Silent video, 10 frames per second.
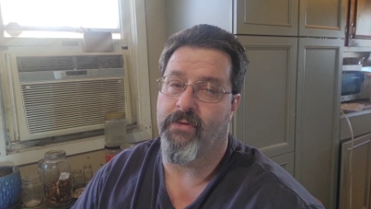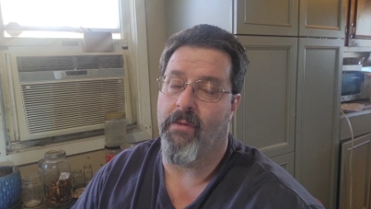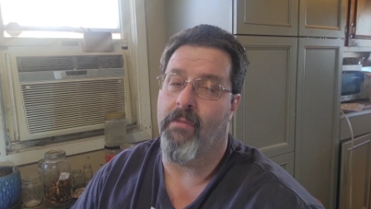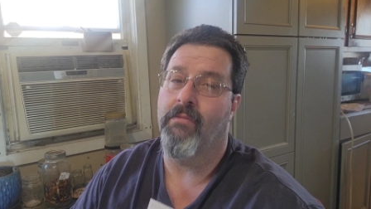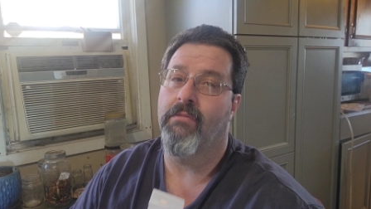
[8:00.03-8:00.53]

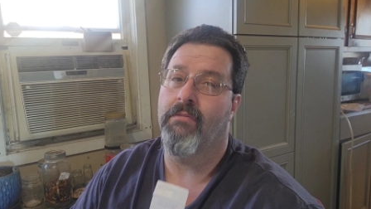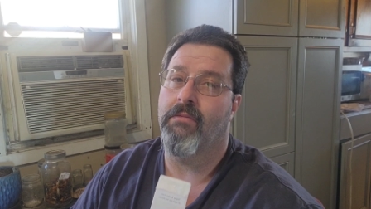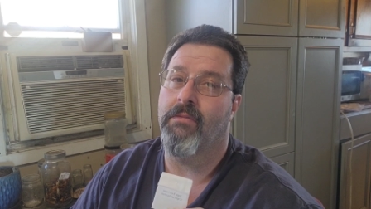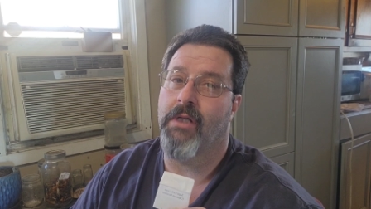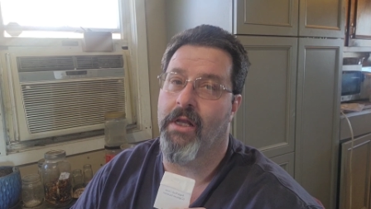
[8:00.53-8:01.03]
from them,
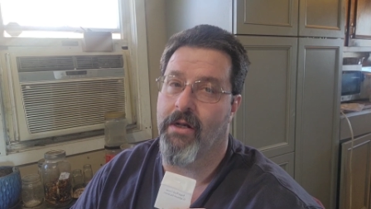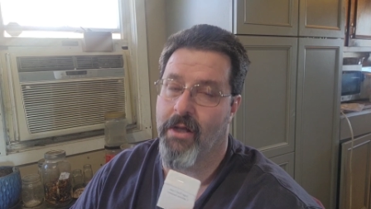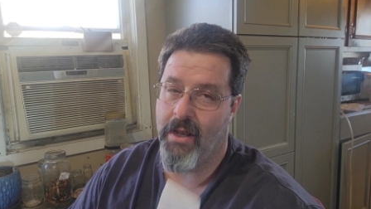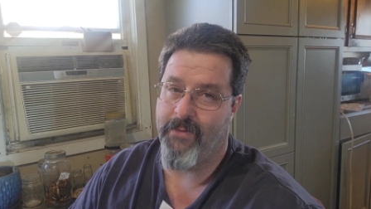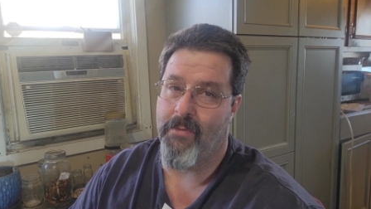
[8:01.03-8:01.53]
and
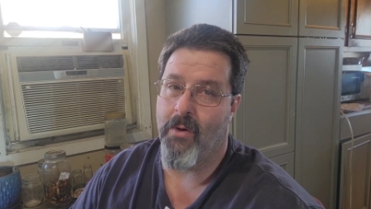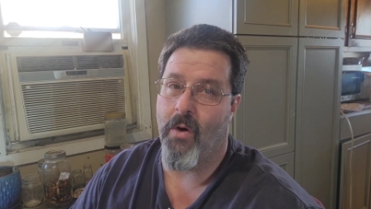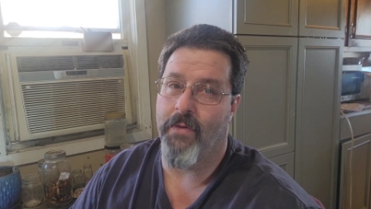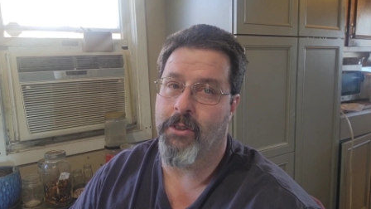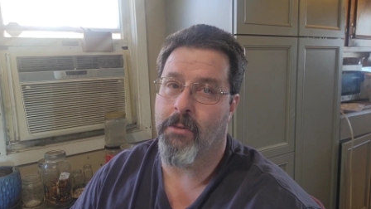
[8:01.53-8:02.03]
none of them are
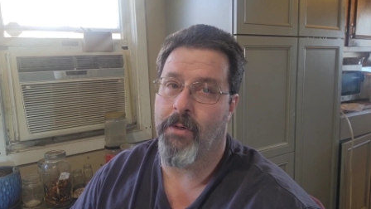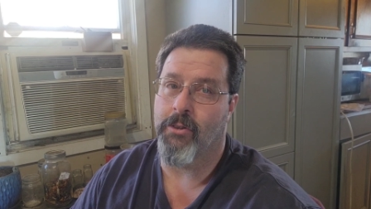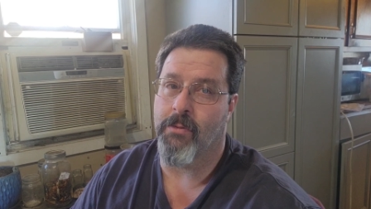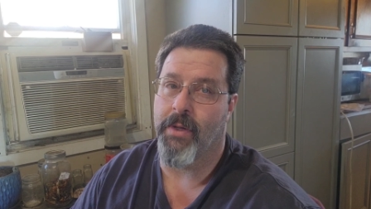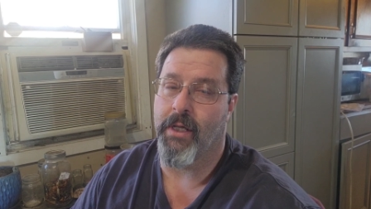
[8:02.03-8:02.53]
what they're
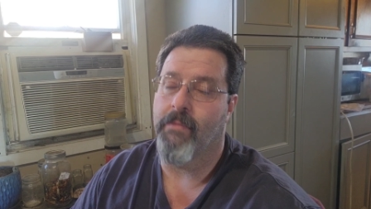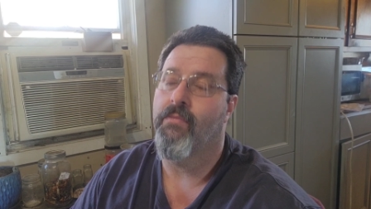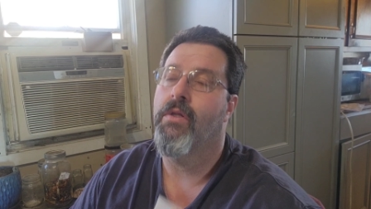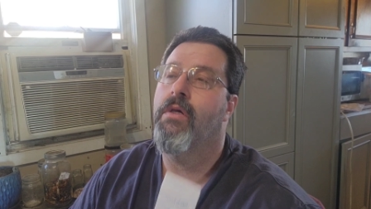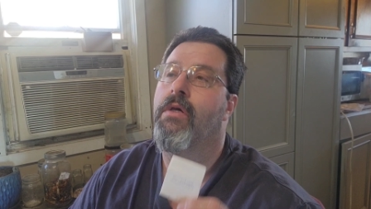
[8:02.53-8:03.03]
supposed to be,
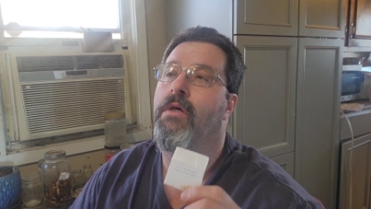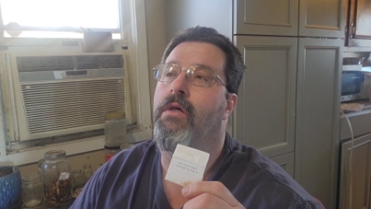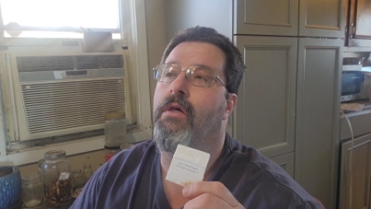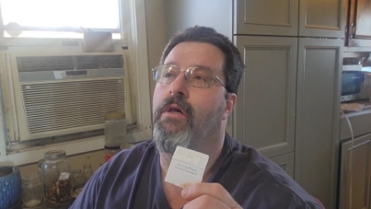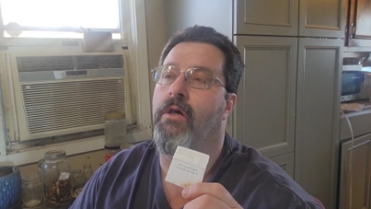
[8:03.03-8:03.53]

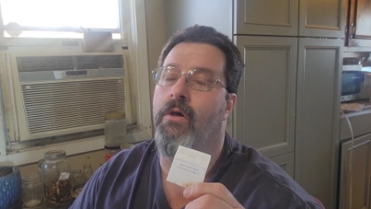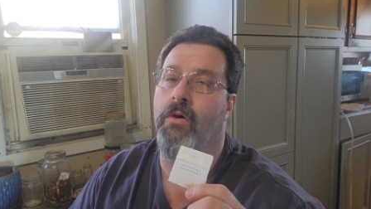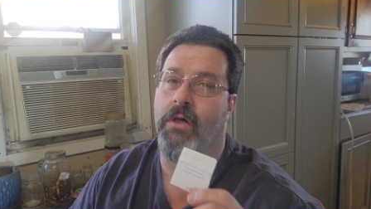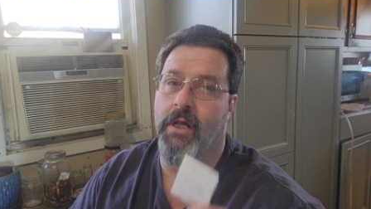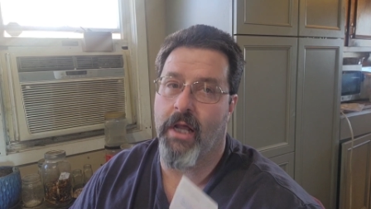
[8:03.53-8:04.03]

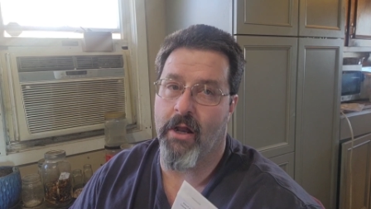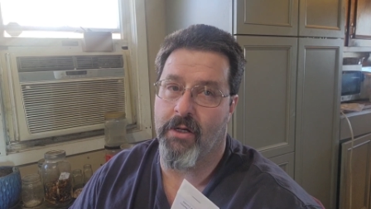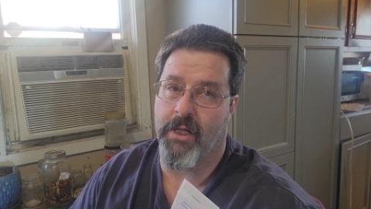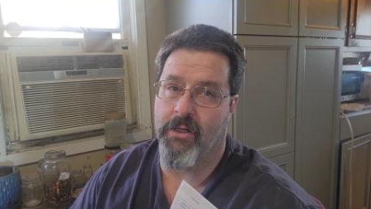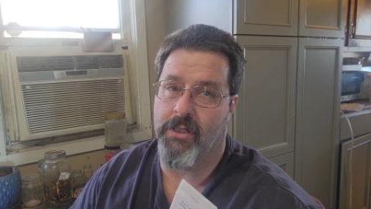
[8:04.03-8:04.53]
you can
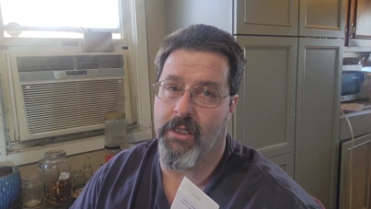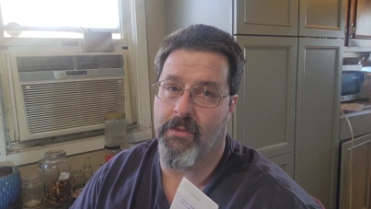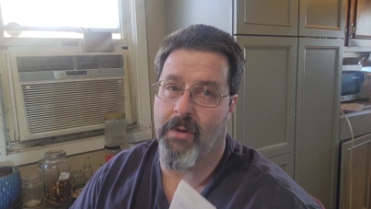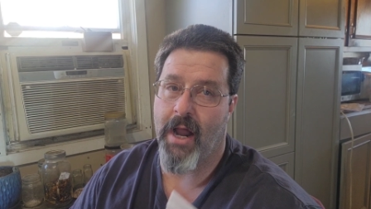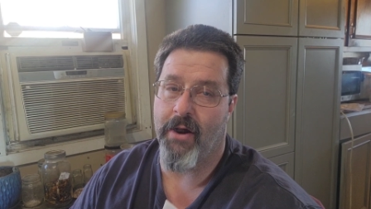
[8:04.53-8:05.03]
guarantee your seed
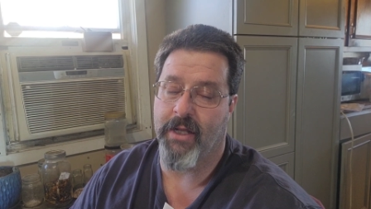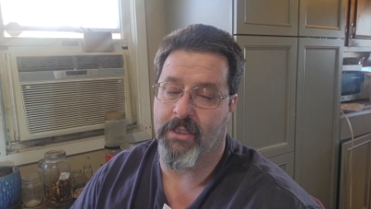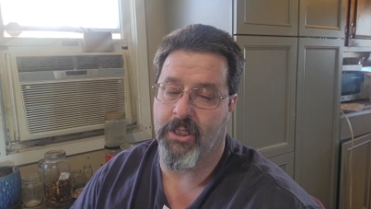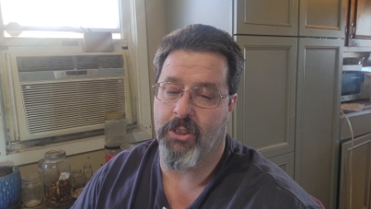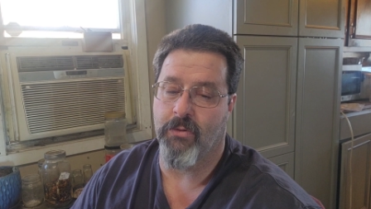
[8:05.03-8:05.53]
supplier
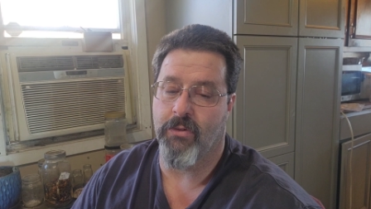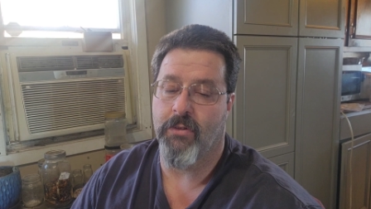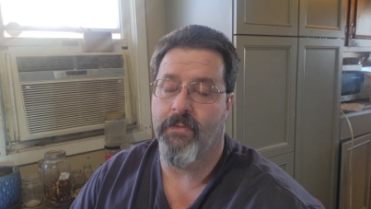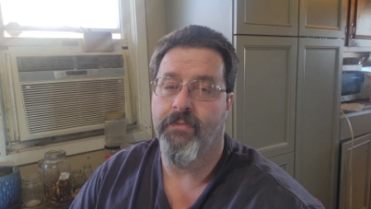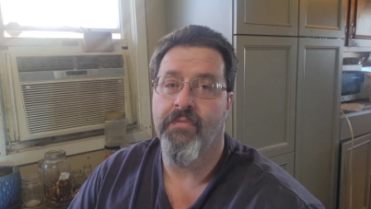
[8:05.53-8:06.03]
has issues.